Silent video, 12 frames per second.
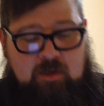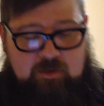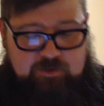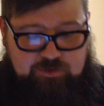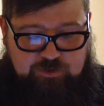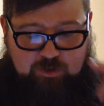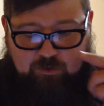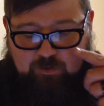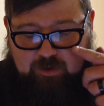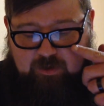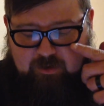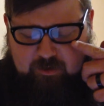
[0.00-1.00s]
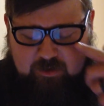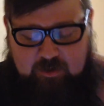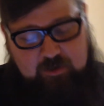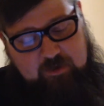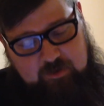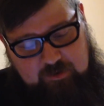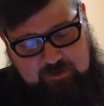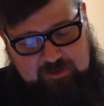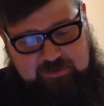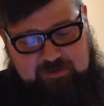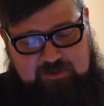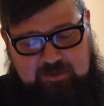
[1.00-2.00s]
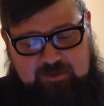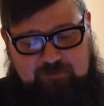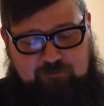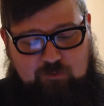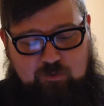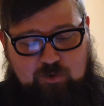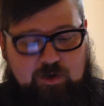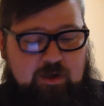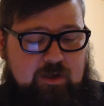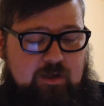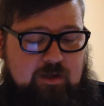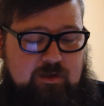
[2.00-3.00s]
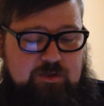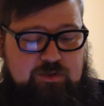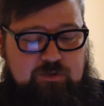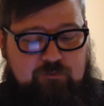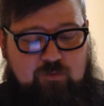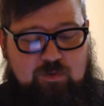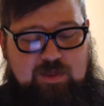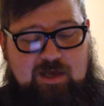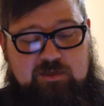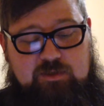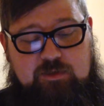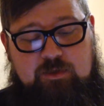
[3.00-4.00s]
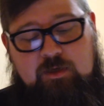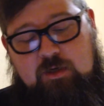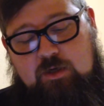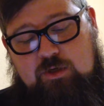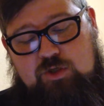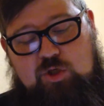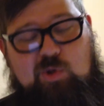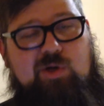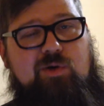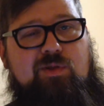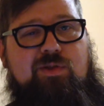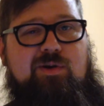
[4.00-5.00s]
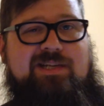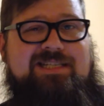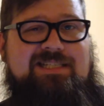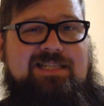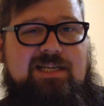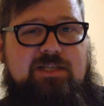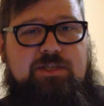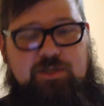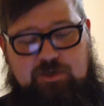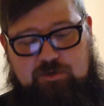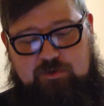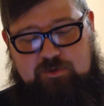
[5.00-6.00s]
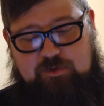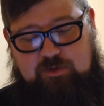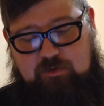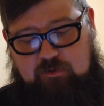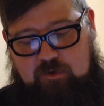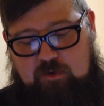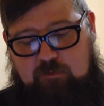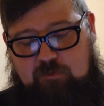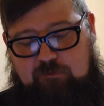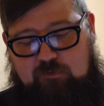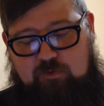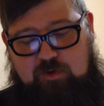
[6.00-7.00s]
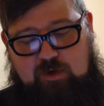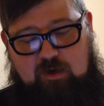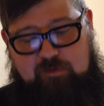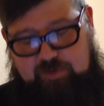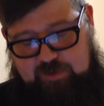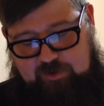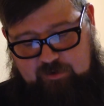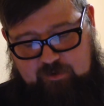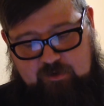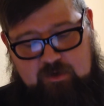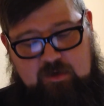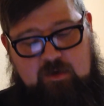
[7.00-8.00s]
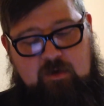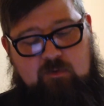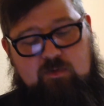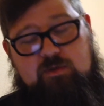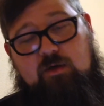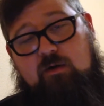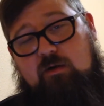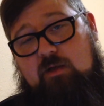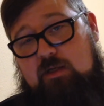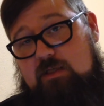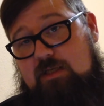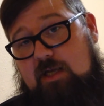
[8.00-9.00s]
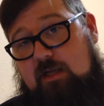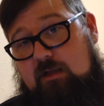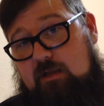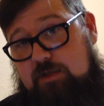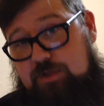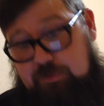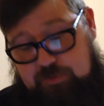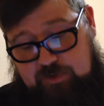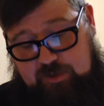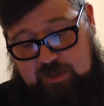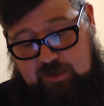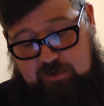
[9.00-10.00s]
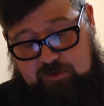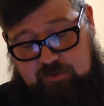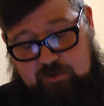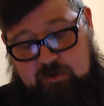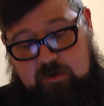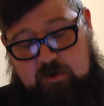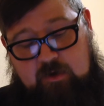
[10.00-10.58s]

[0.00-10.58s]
So let's see, 4,236 years before the Common Era was the earliest date in the Egyptian calendar.